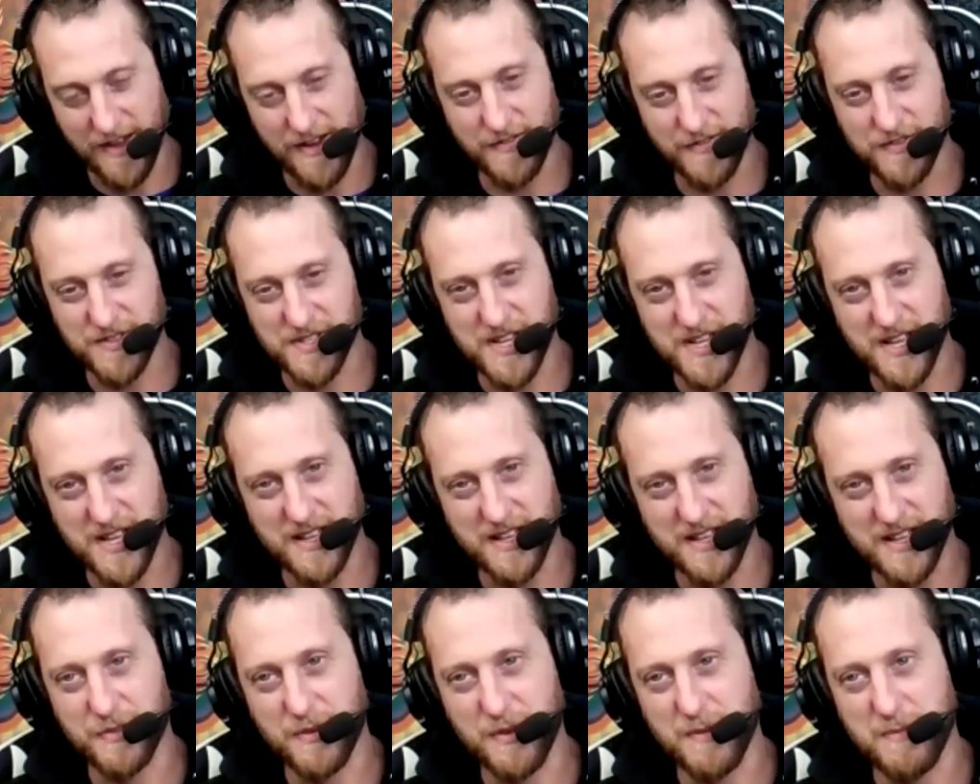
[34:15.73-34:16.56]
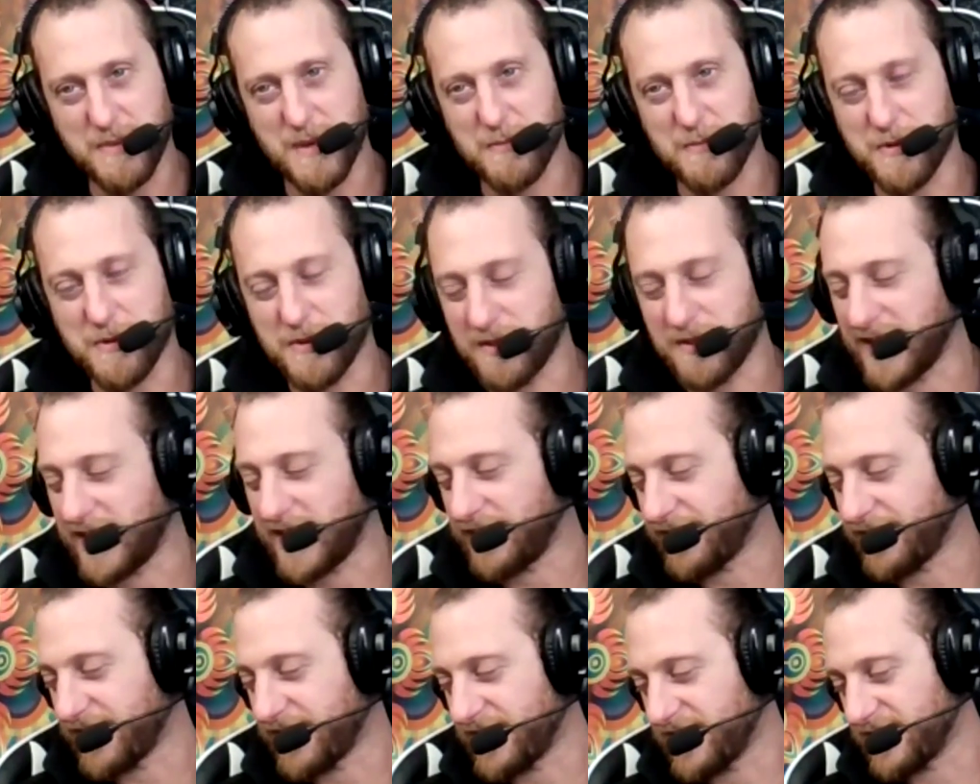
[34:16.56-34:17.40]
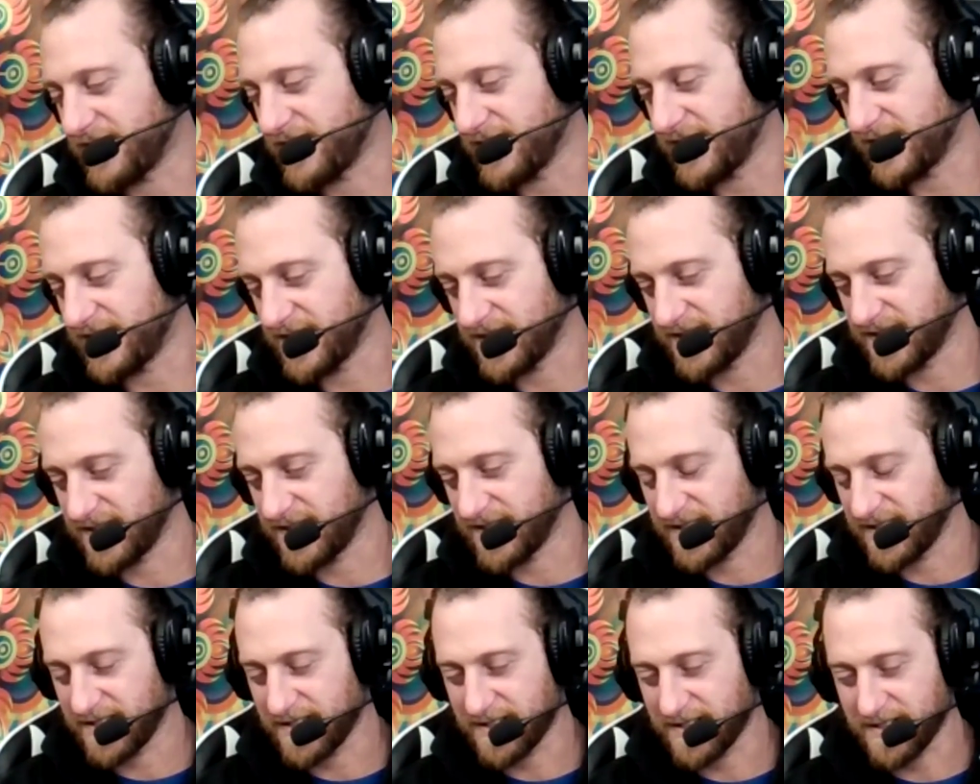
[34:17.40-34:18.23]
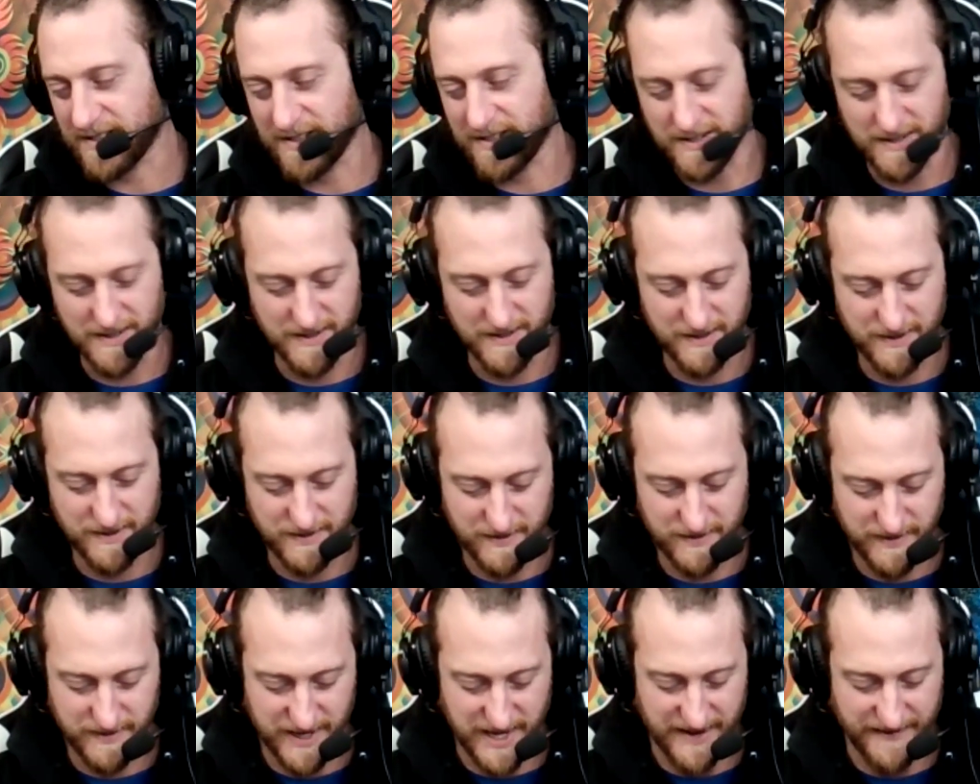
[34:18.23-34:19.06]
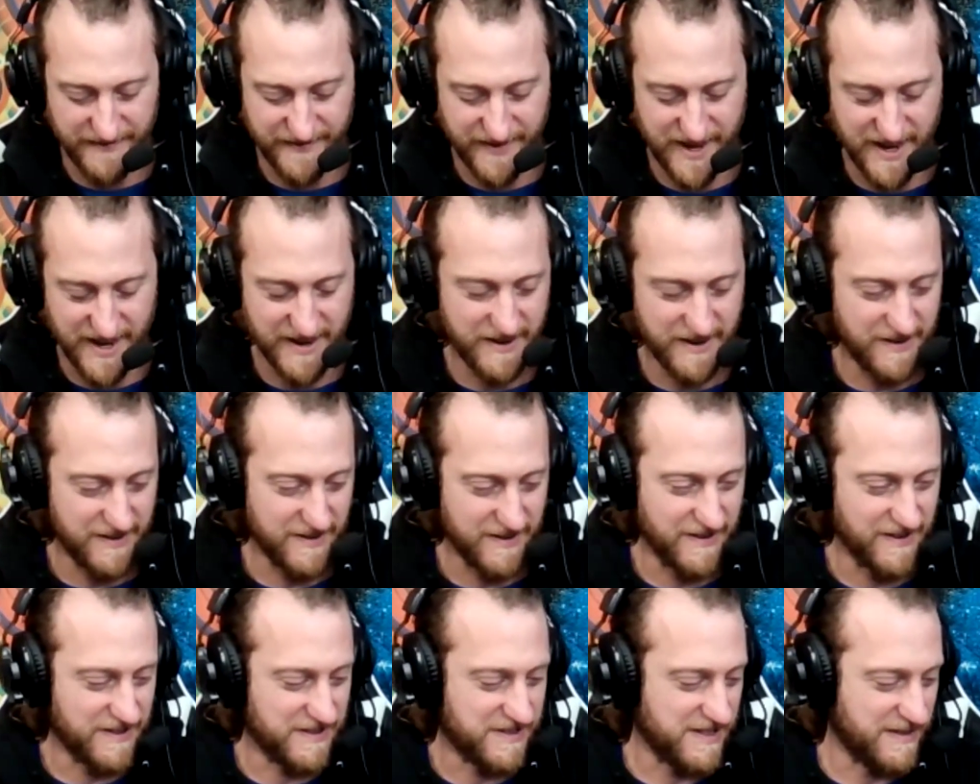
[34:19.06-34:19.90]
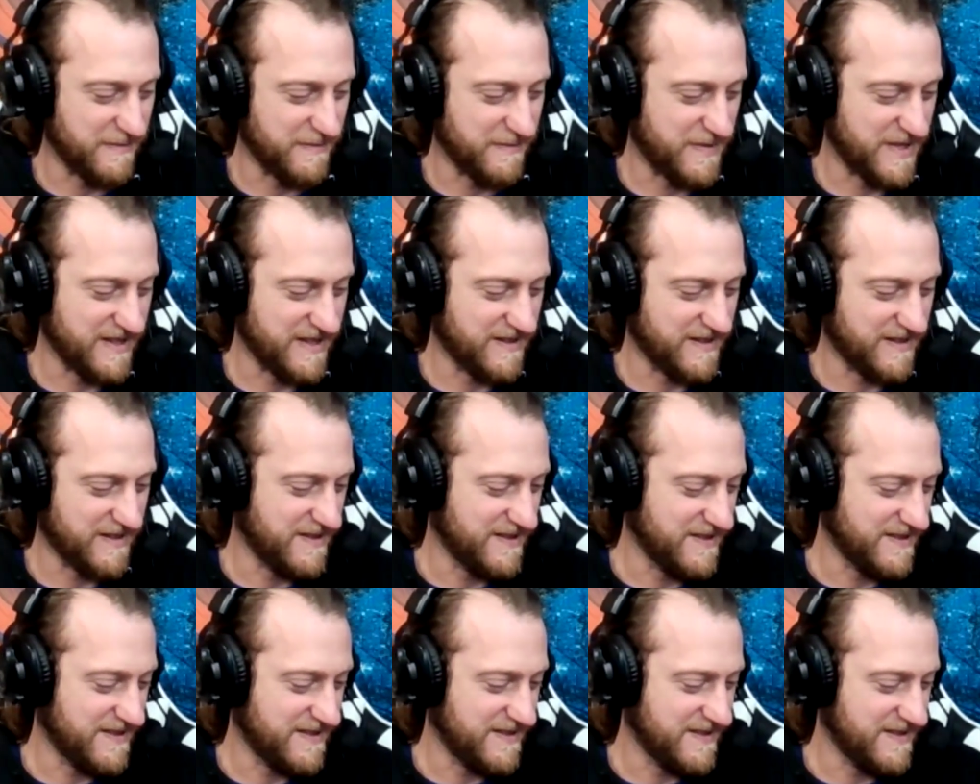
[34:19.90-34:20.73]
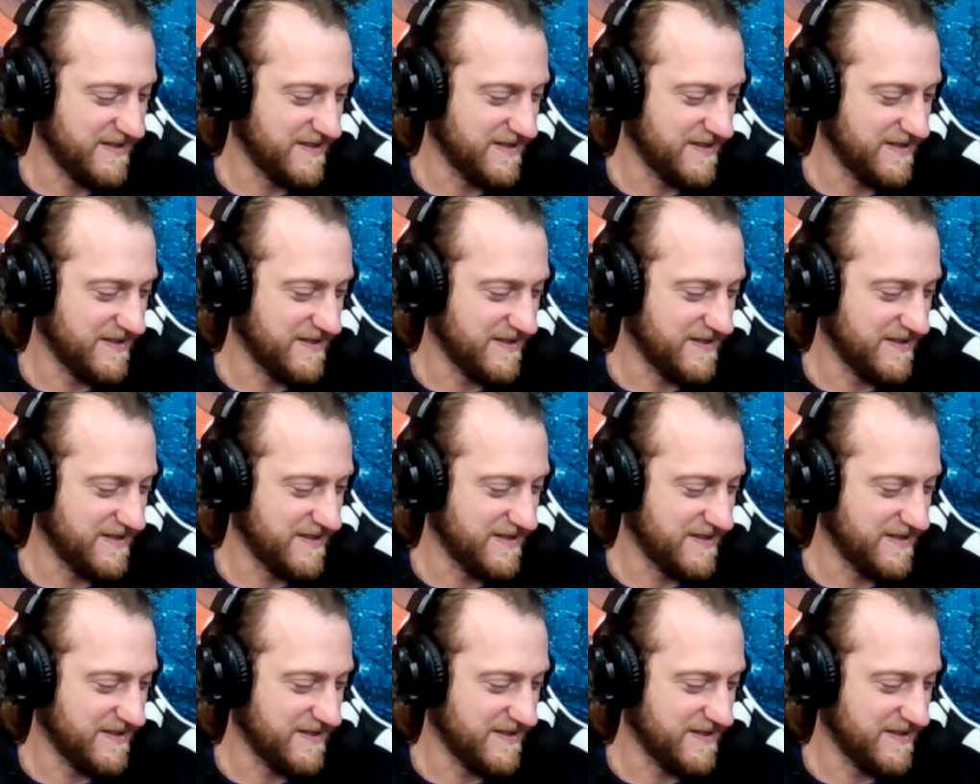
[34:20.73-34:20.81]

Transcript: I heard like three people left or got fired or something